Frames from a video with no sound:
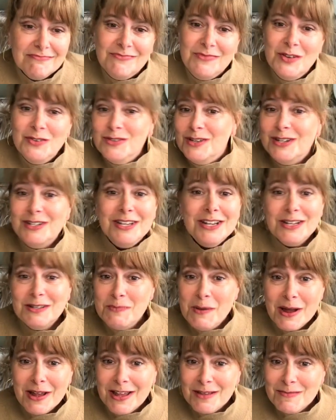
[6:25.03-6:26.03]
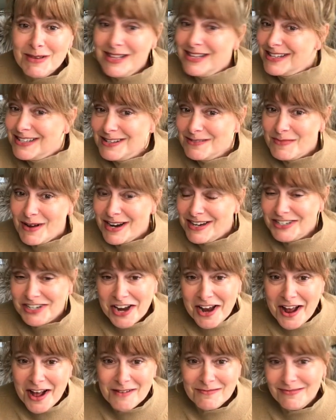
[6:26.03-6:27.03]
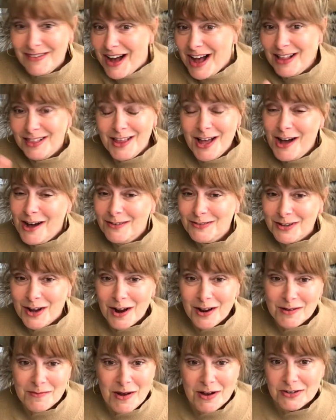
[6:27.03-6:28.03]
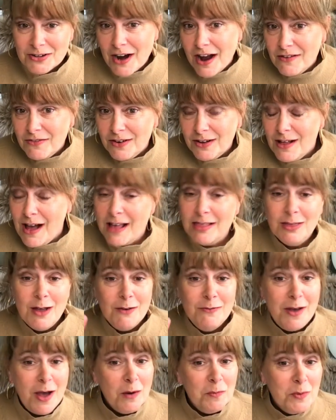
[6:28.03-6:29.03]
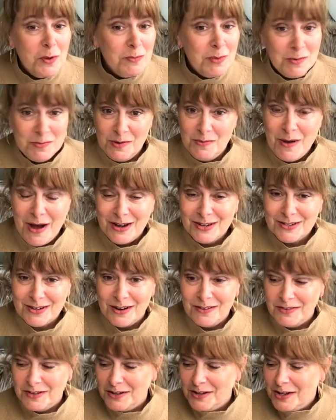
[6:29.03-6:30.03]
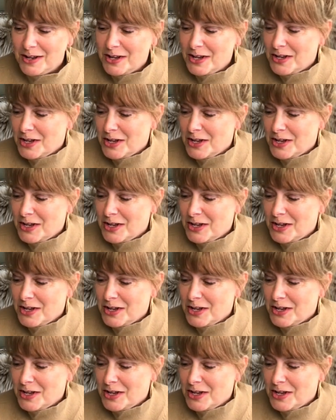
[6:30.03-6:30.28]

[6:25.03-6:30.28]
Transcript: No such thing as bugging me. This is my jam. I love talking about travel. I love helping people about travel.